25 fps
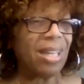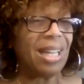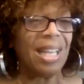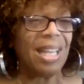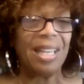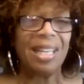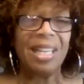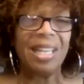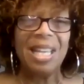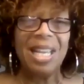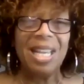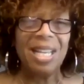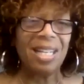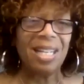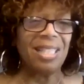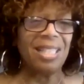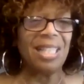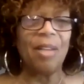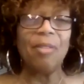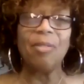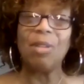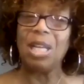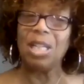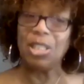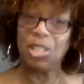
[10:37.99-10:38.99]
Like, because
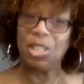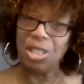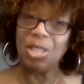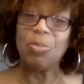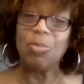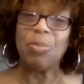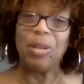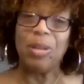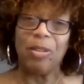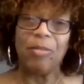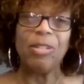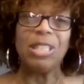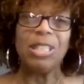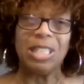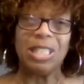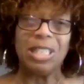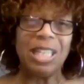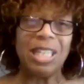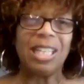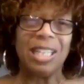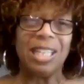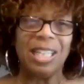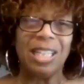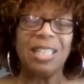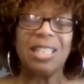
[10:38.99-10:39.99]
they were like, she's being
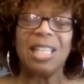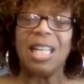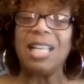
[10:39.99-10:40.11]
ridiculous.